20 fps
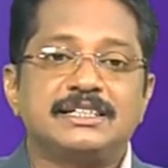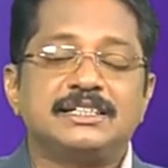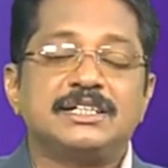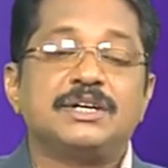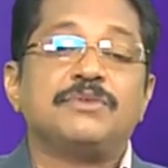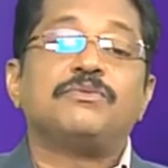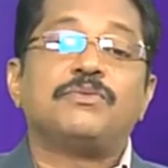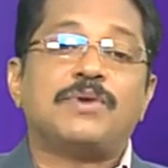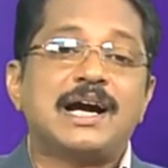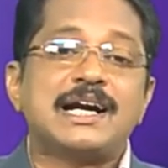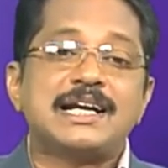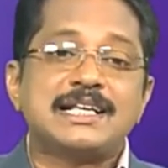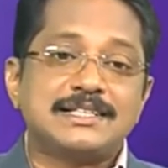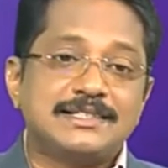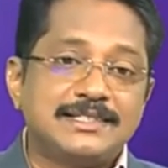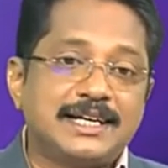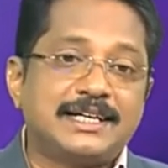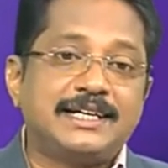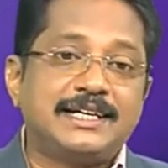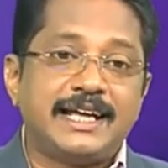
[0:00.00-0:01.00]
what is
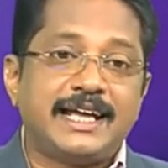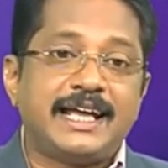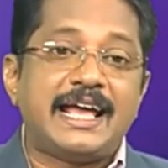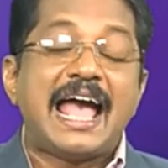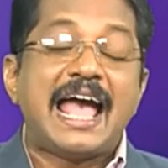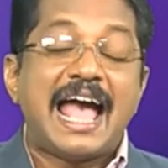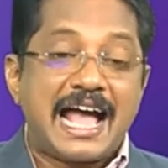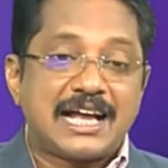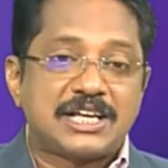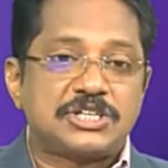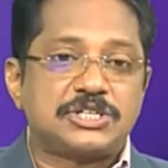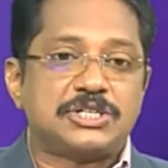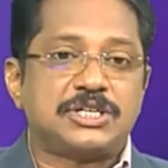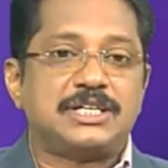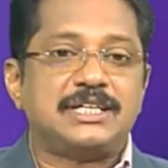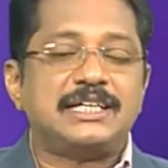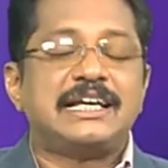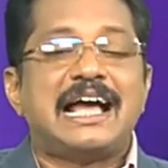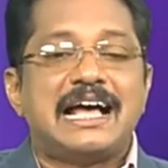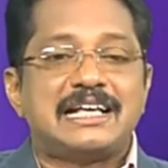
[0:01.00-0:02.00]
the day
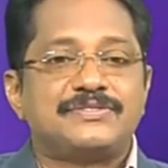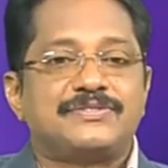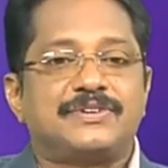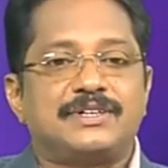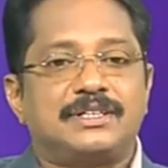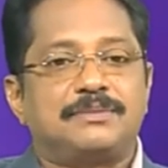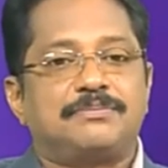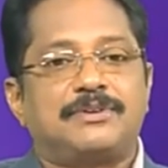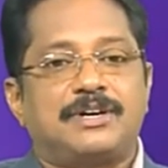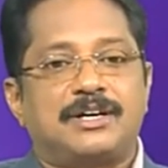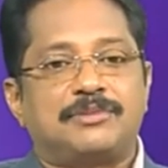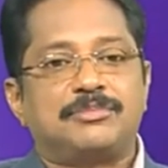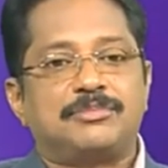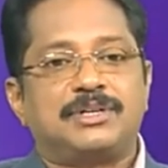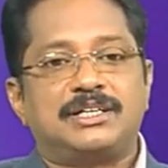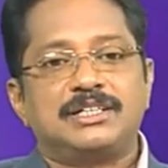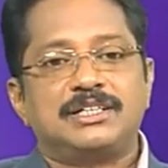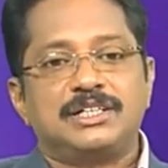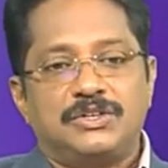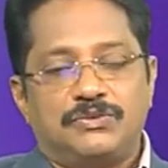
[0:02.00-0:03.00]
actually as per the
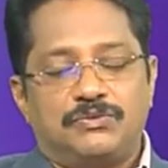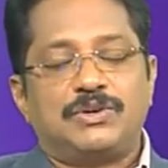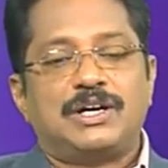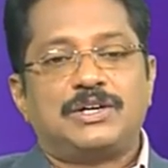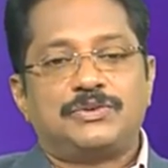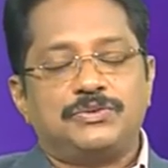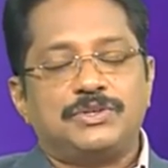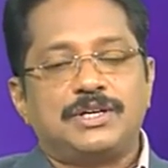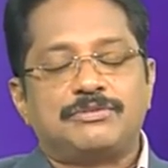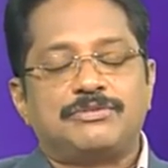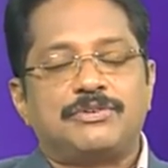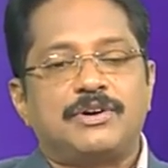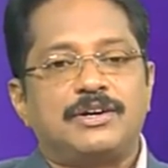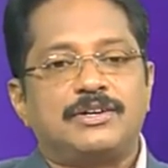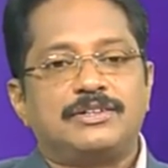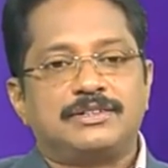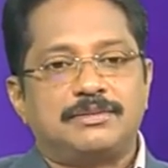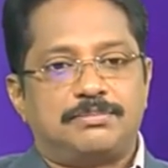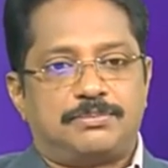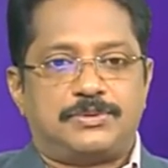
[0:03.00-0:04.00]
formula what we are
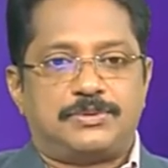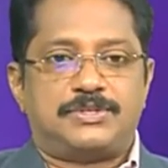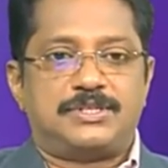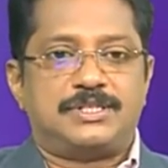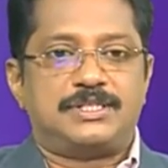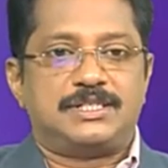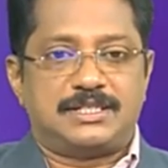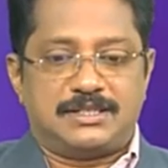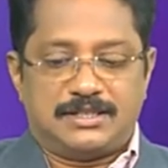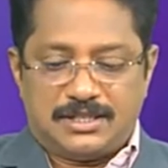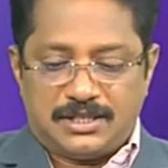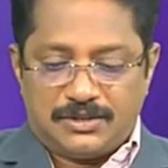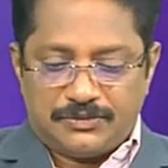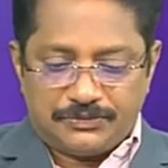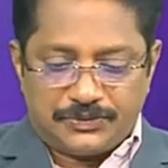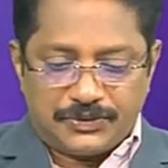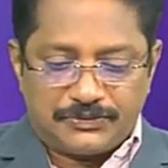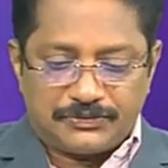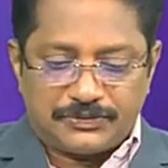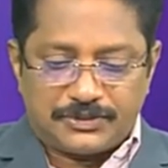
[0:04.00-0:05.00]
following the procedure.
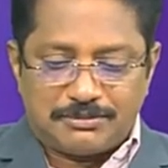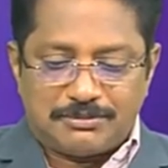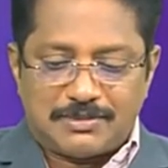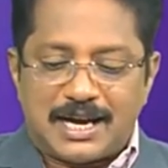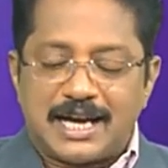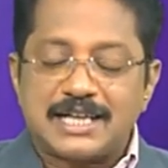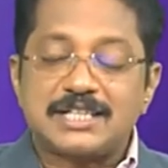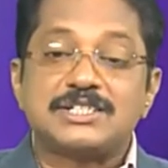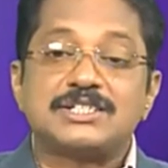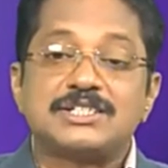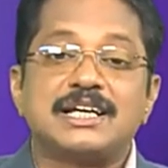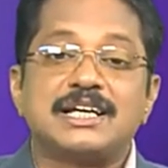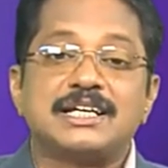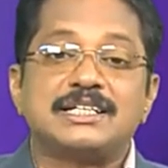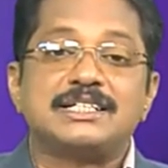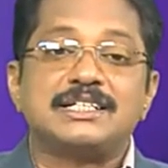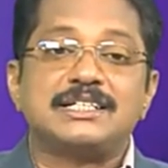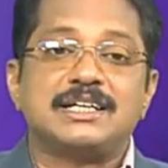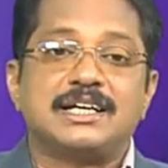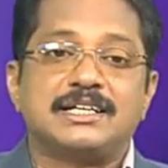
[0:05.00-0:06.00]
5th March
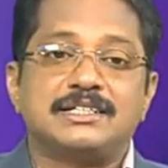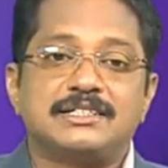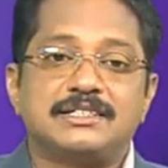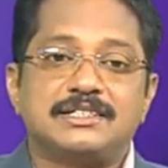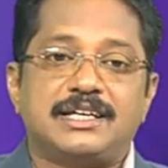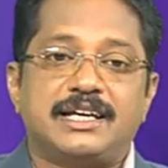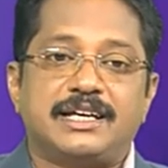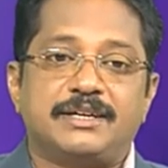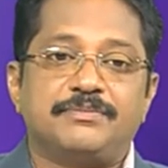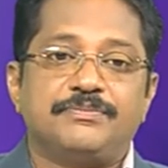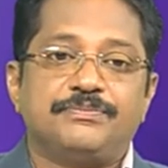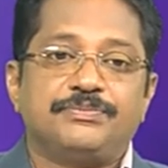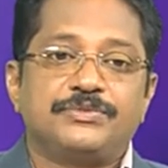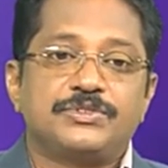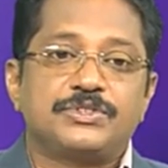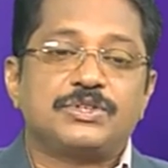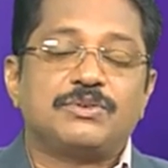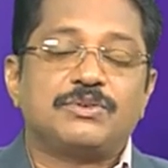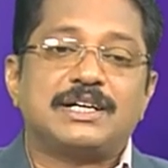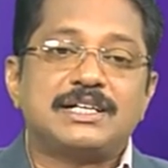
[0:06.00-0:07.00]
1999.
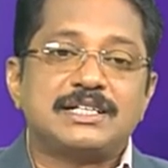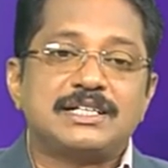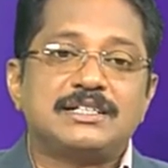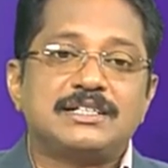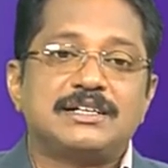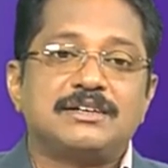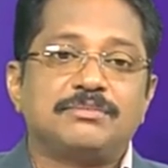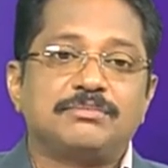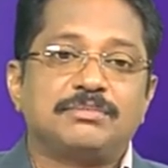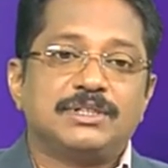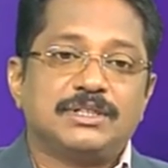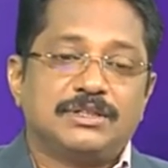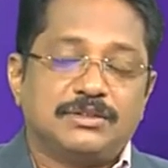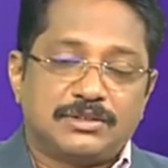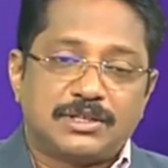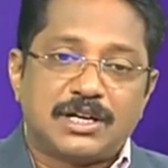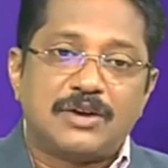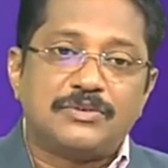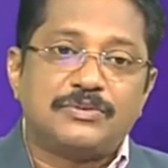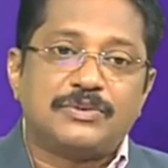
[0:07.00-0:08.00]
So what is
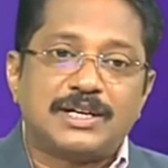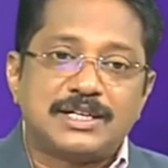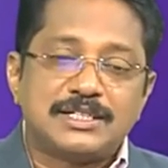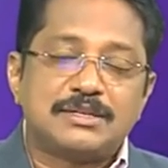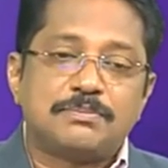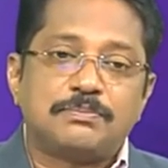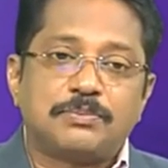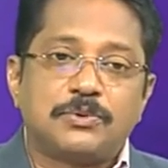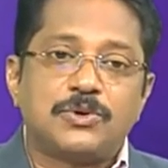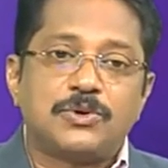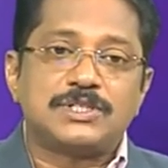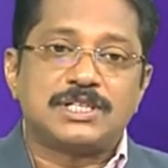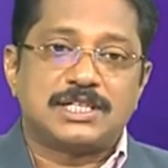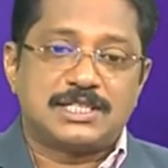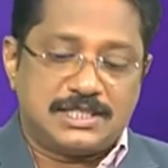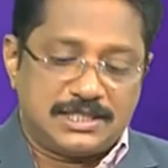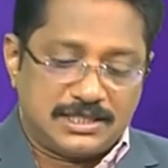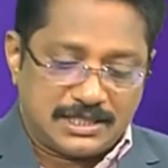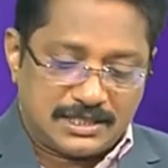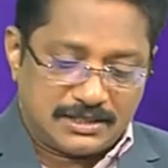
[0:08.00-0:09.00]
the process
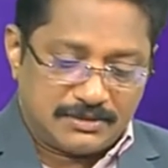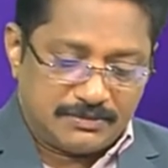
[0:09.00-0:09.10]
here?